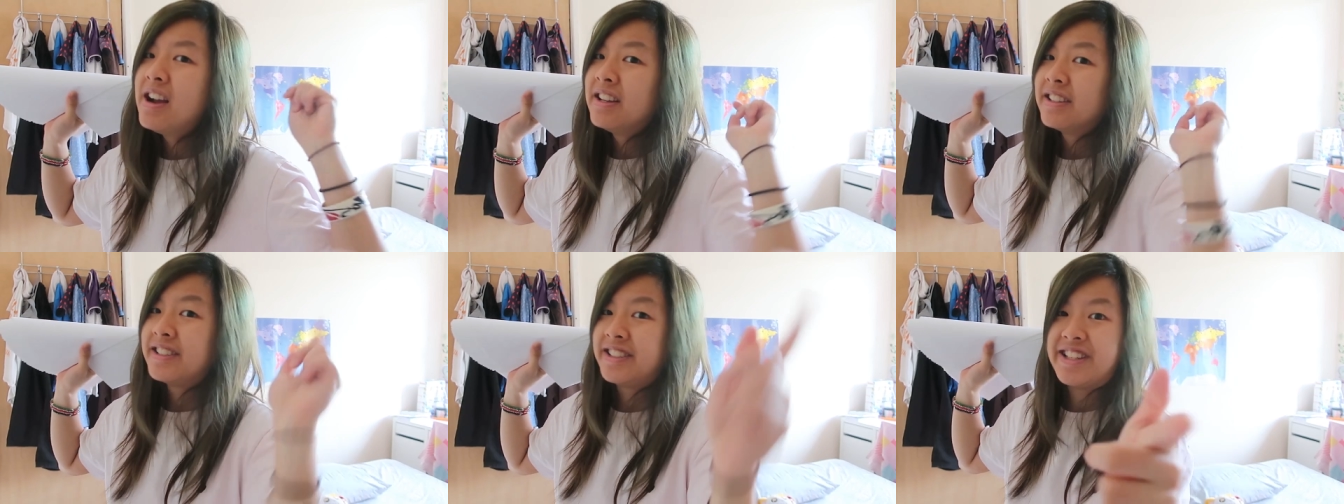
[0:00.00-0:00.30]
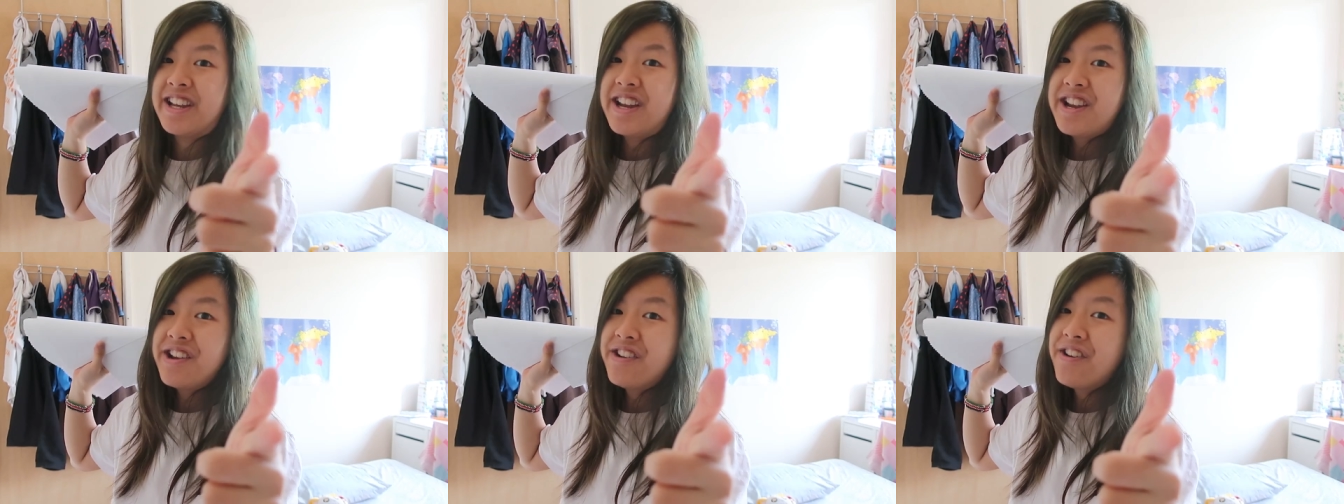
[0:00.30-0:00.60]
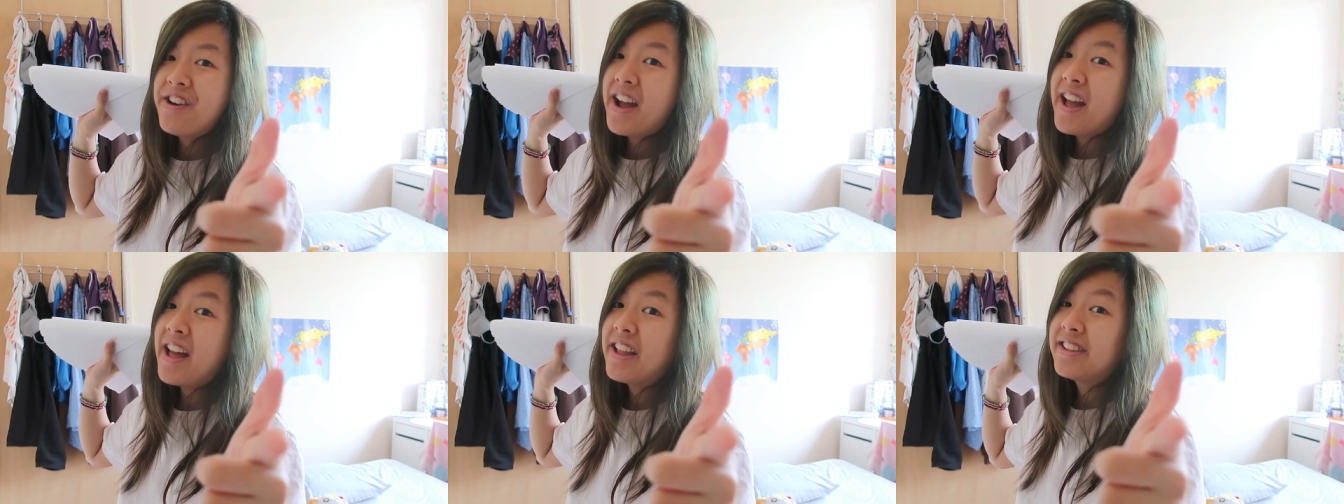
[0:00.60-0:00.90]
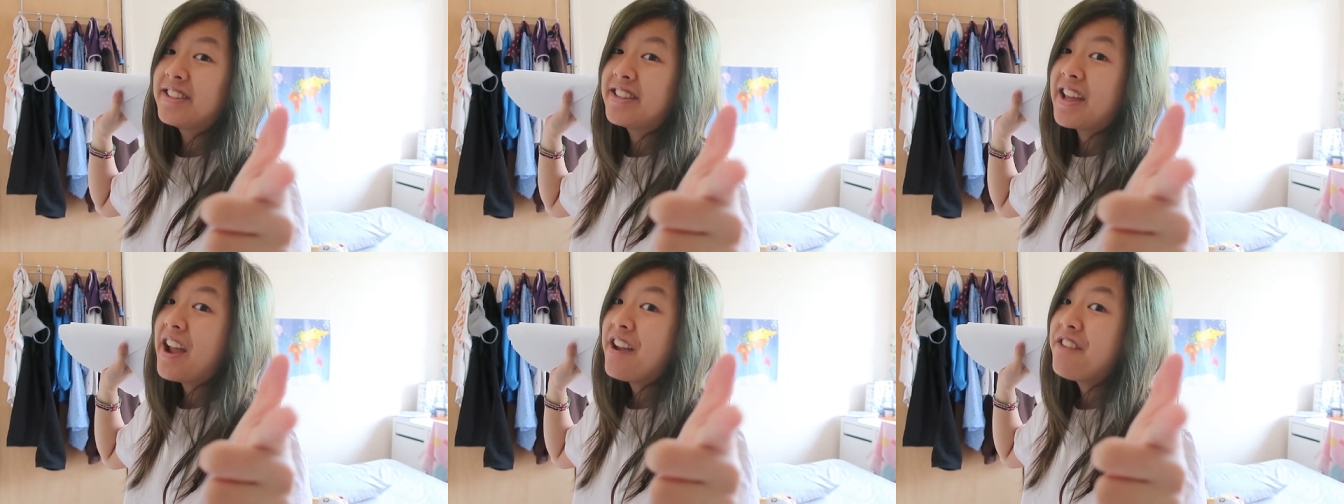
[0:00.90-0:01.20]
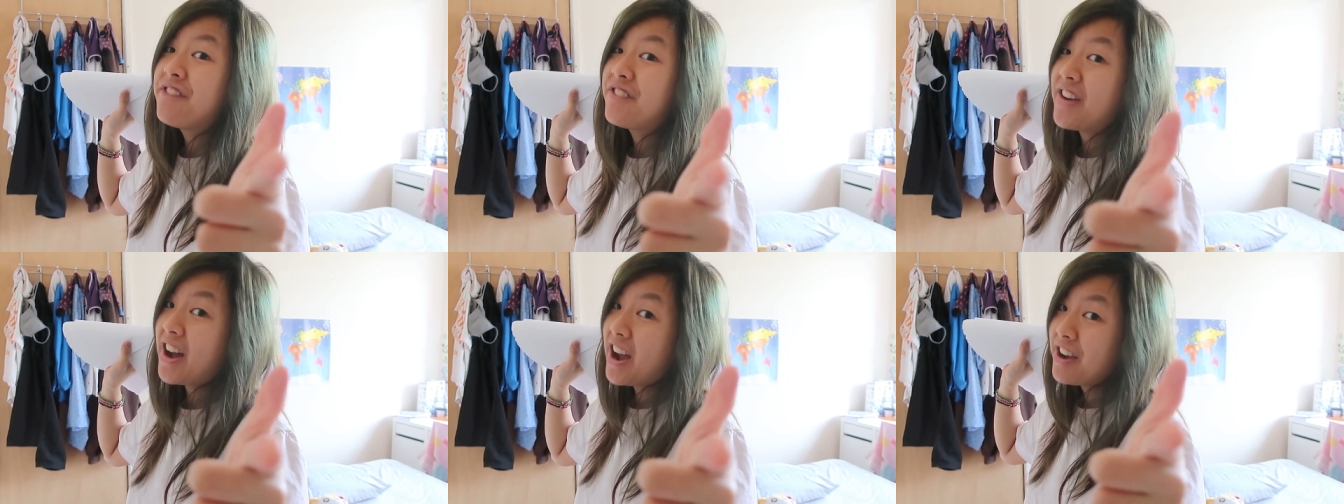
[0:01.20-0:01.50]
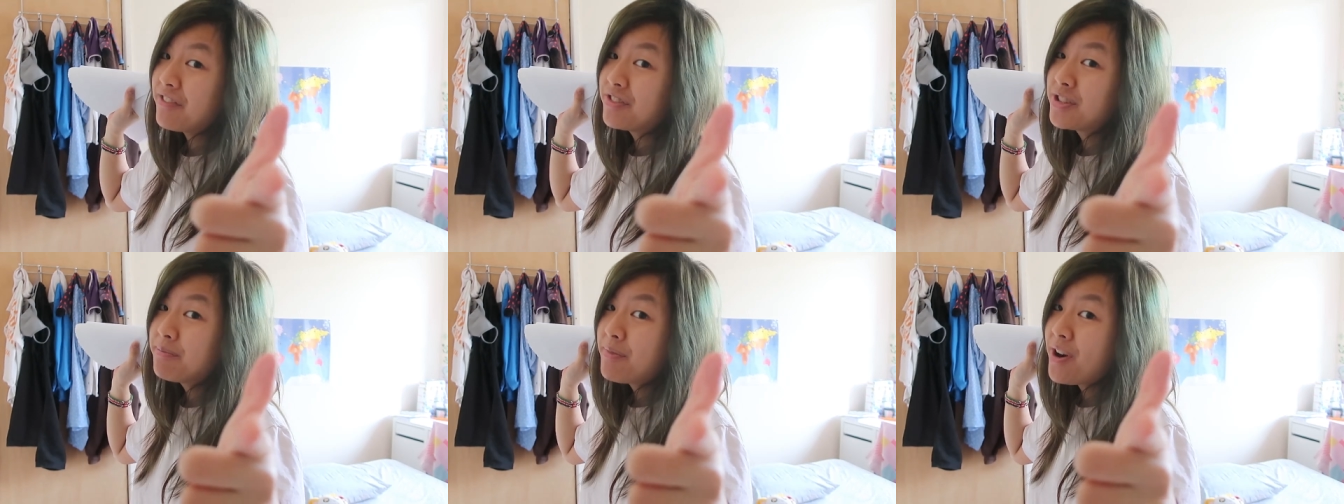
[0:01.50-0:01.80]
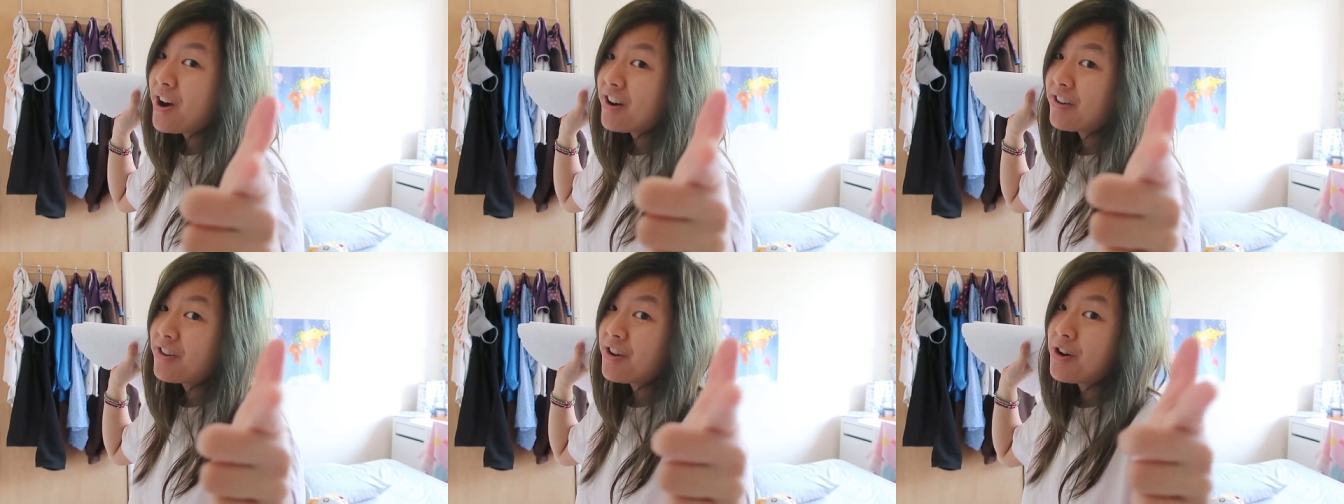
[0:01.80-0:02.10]
See you at day 5
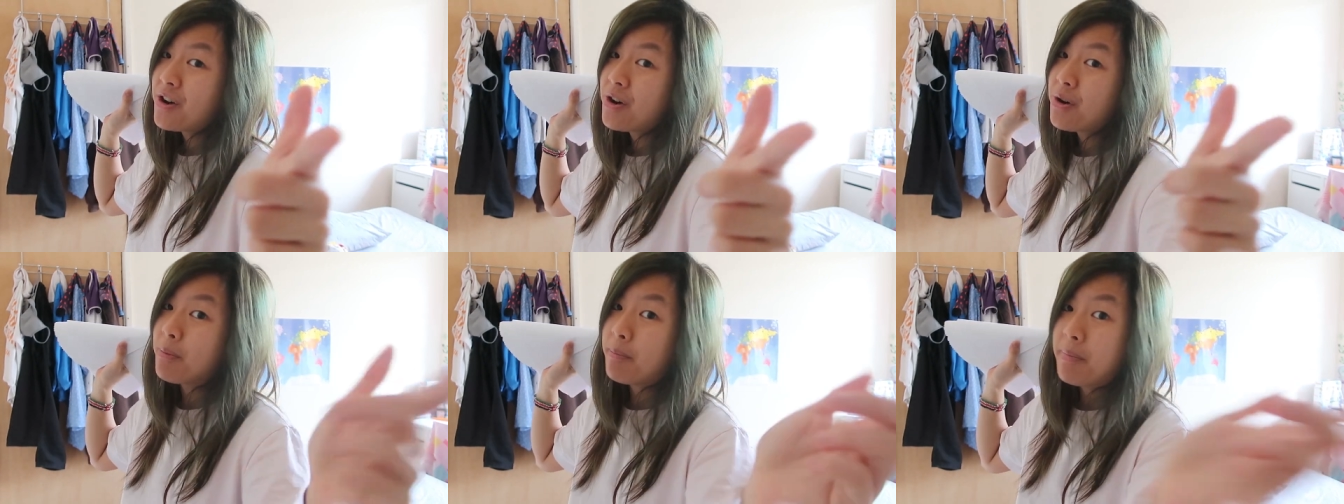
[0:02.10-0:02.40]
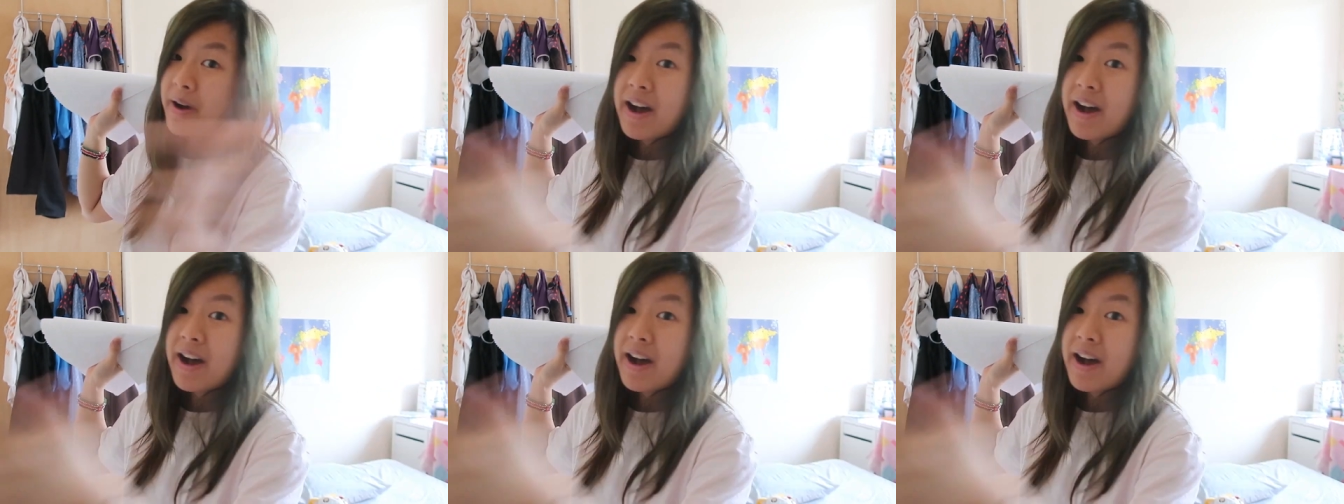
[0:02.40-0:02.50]
tomorrow.